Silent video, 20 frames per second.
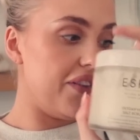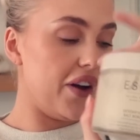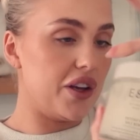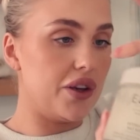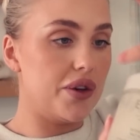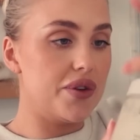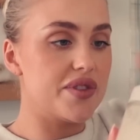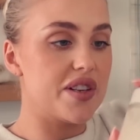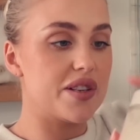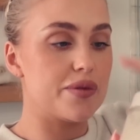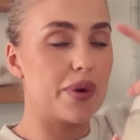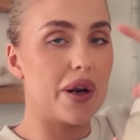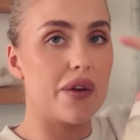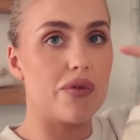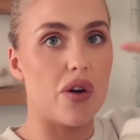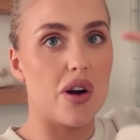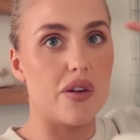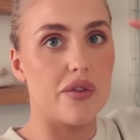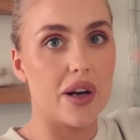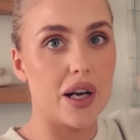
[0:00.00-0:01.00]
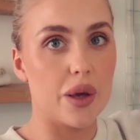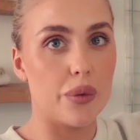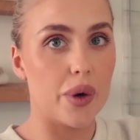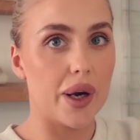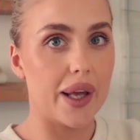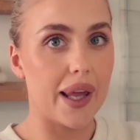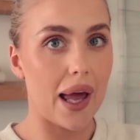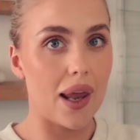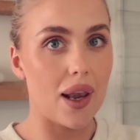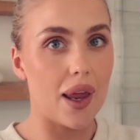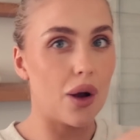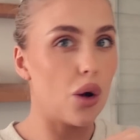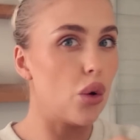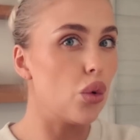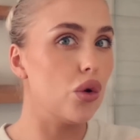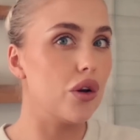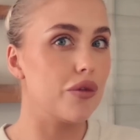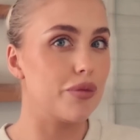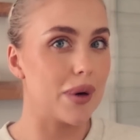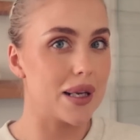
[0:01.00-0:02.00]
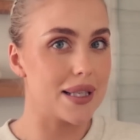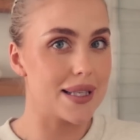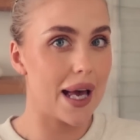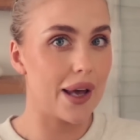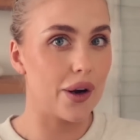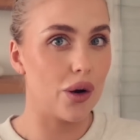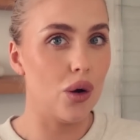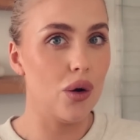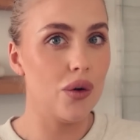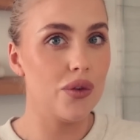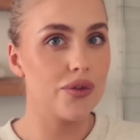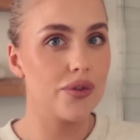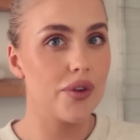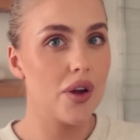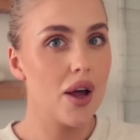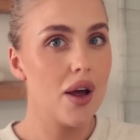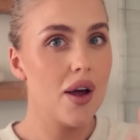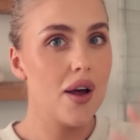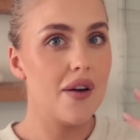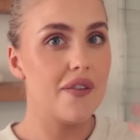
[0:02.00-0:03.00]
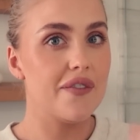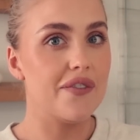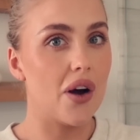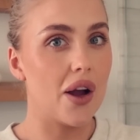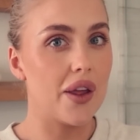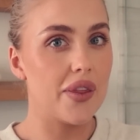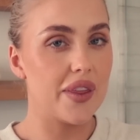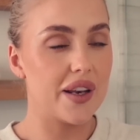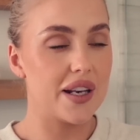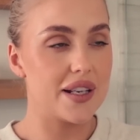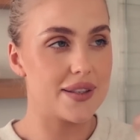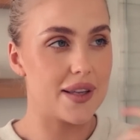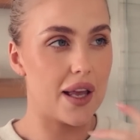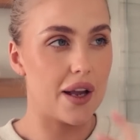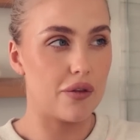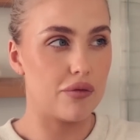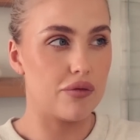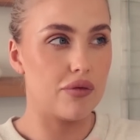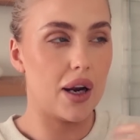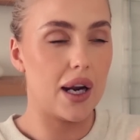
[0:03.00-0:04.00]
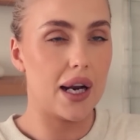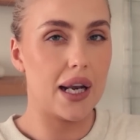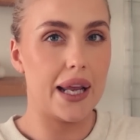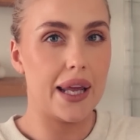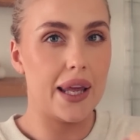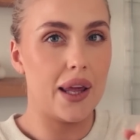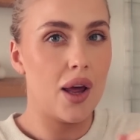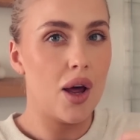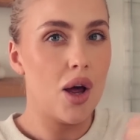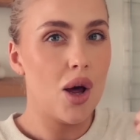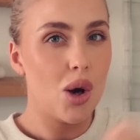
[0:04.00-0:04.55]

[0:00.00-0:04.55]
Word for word: I use this whenever I really want to get like all of my tan off. Find that it's like really